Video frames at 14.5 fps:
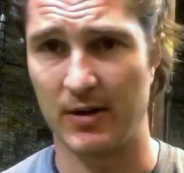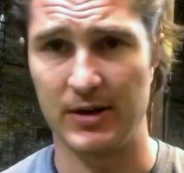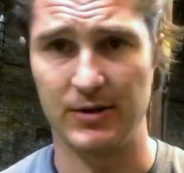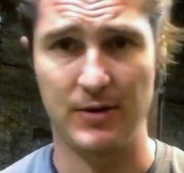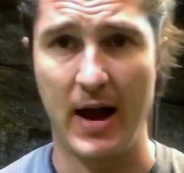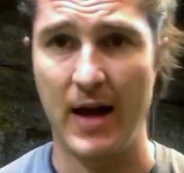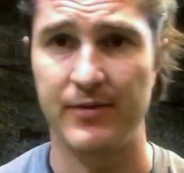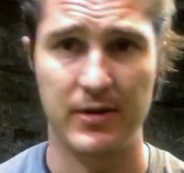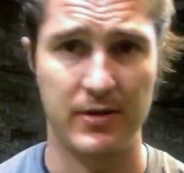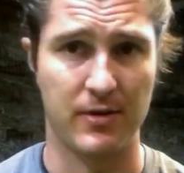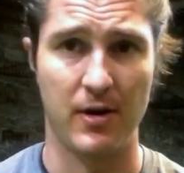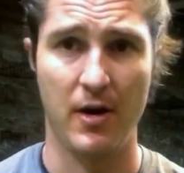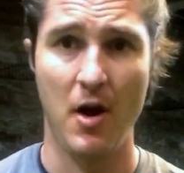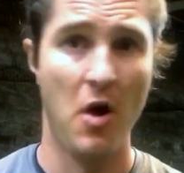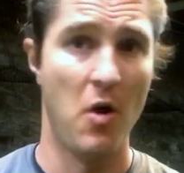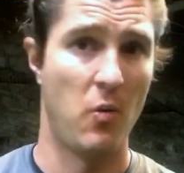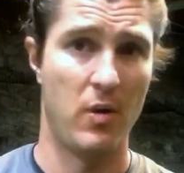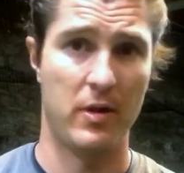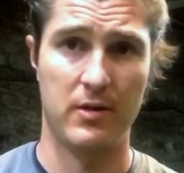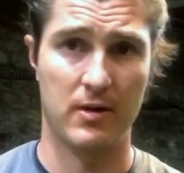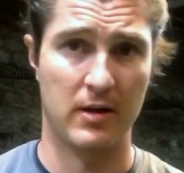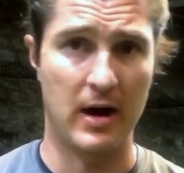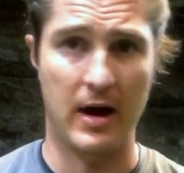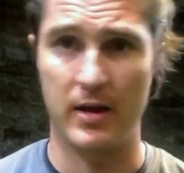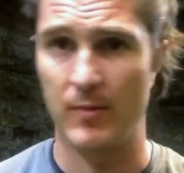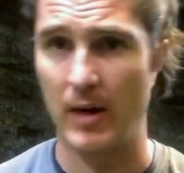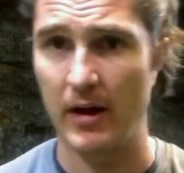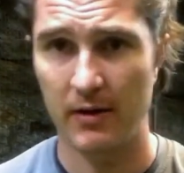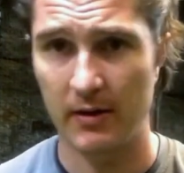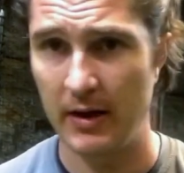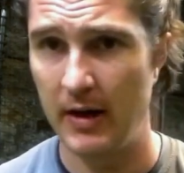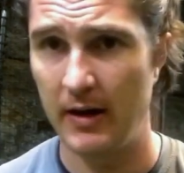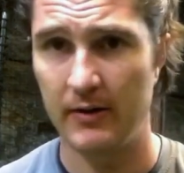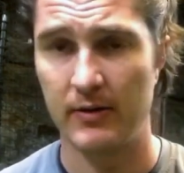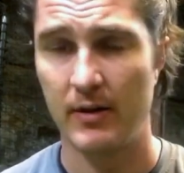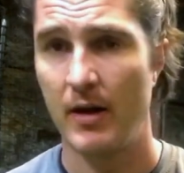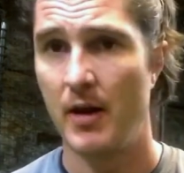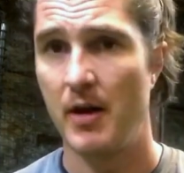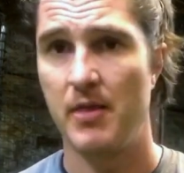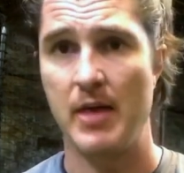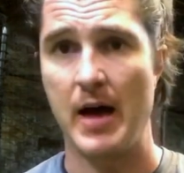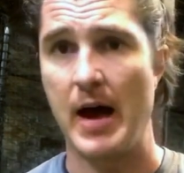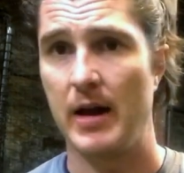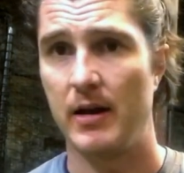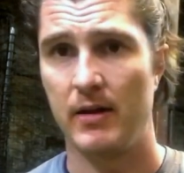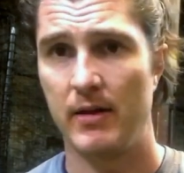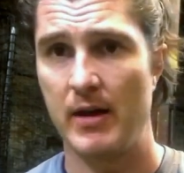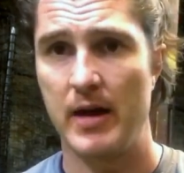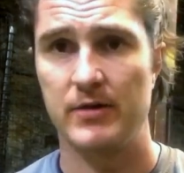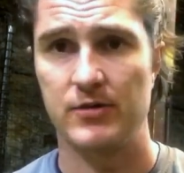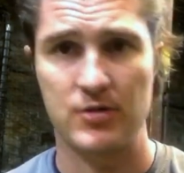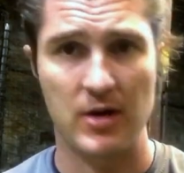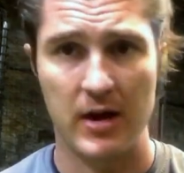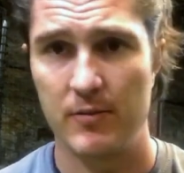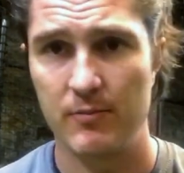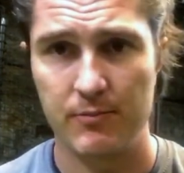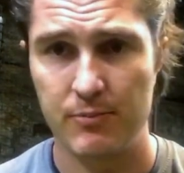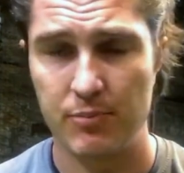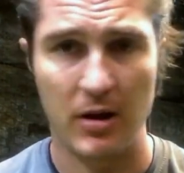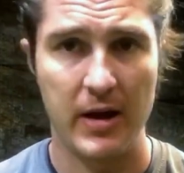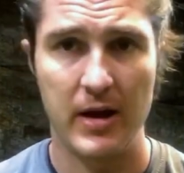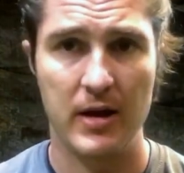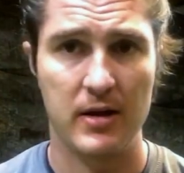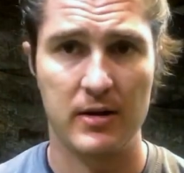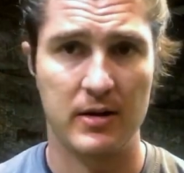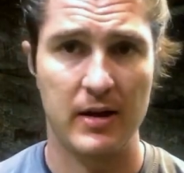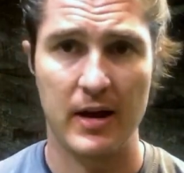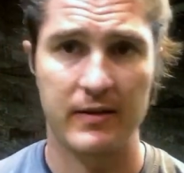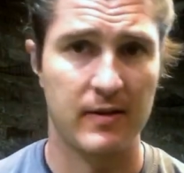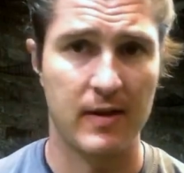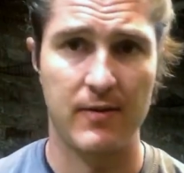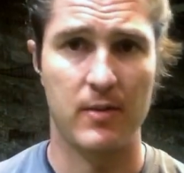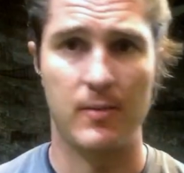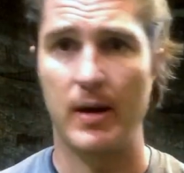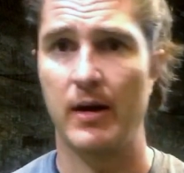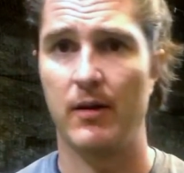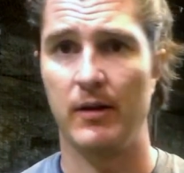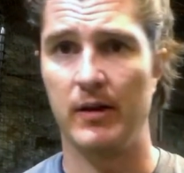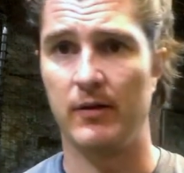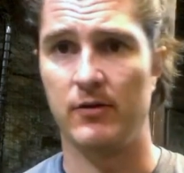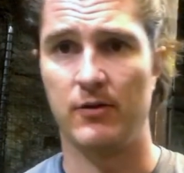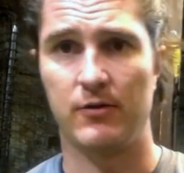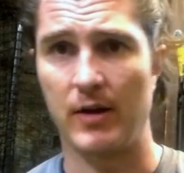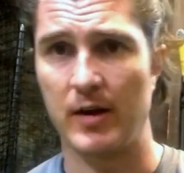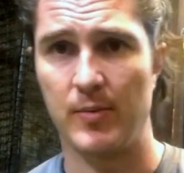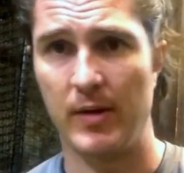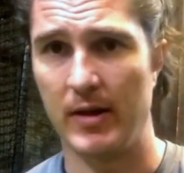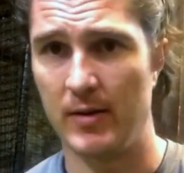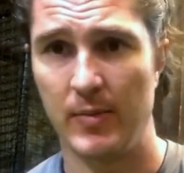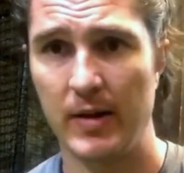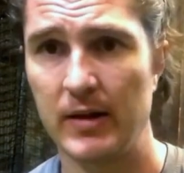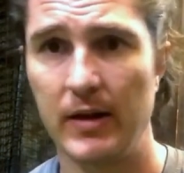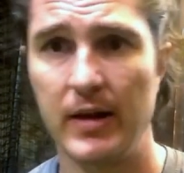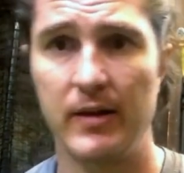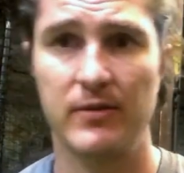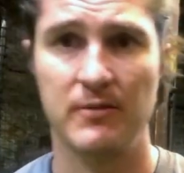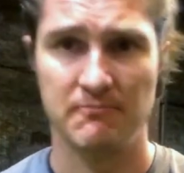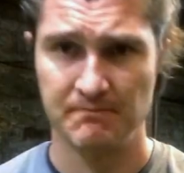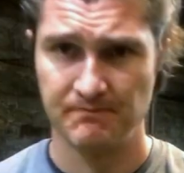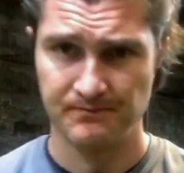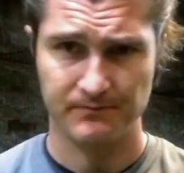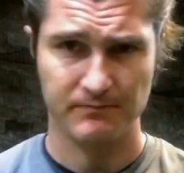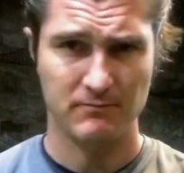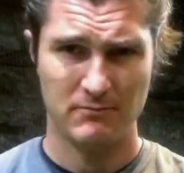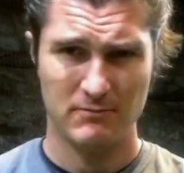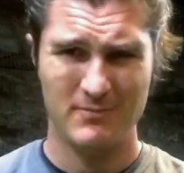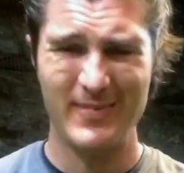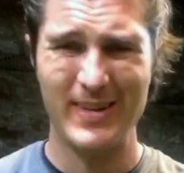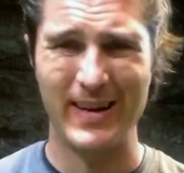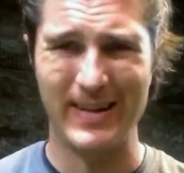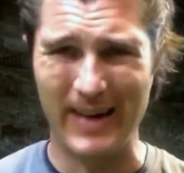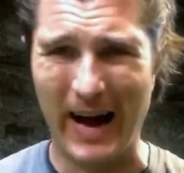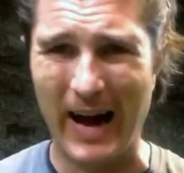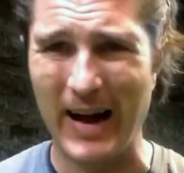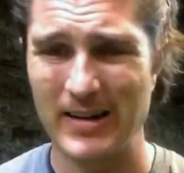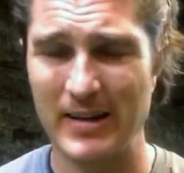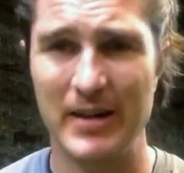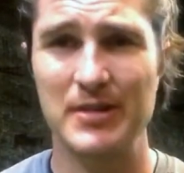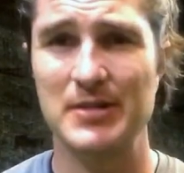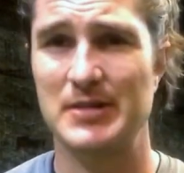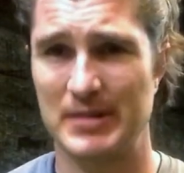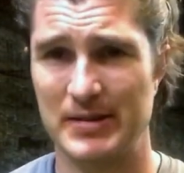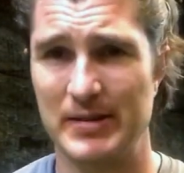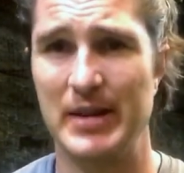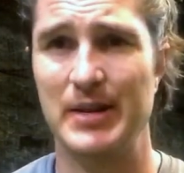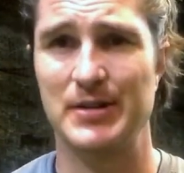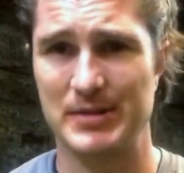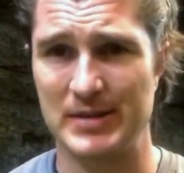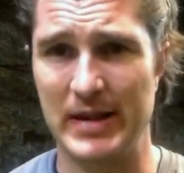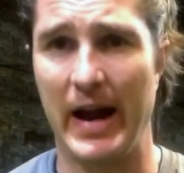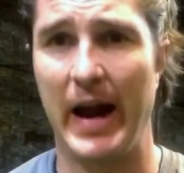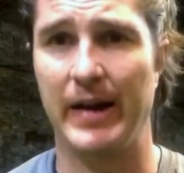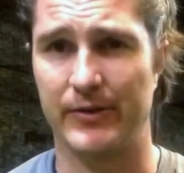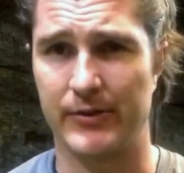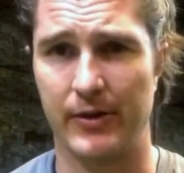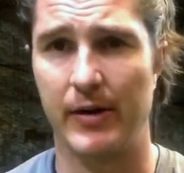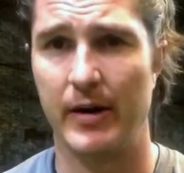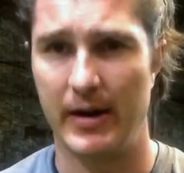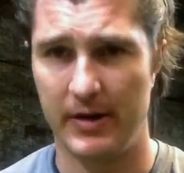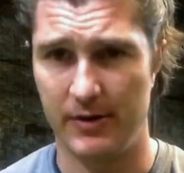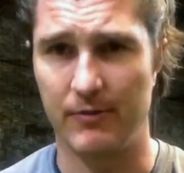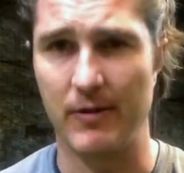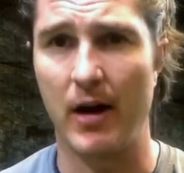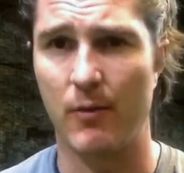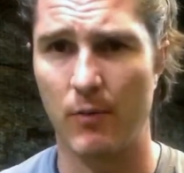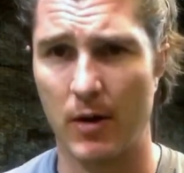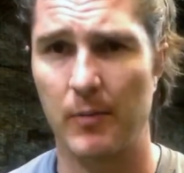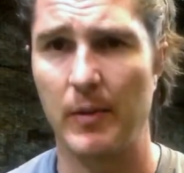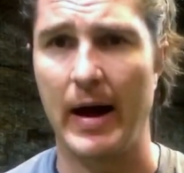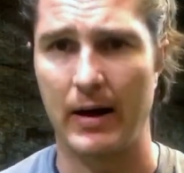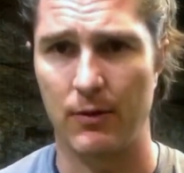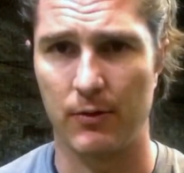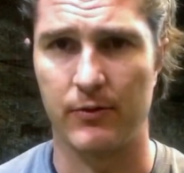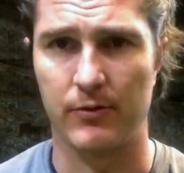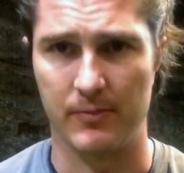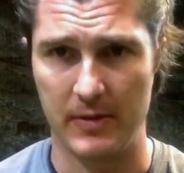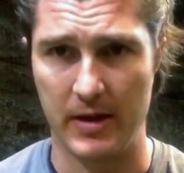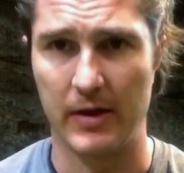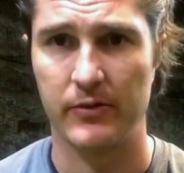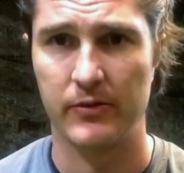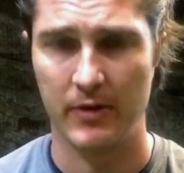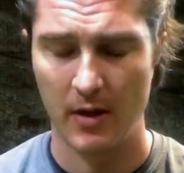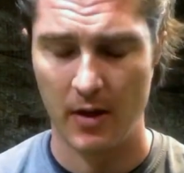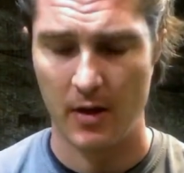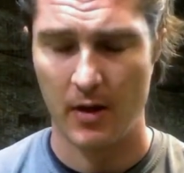or get drafted, or whether you're a guy in the minor leagues that is trying to play in the next level of the minor leagues, you're trying to play in the big leagues. Guys, here's the answer, and you've got to work backwards from this.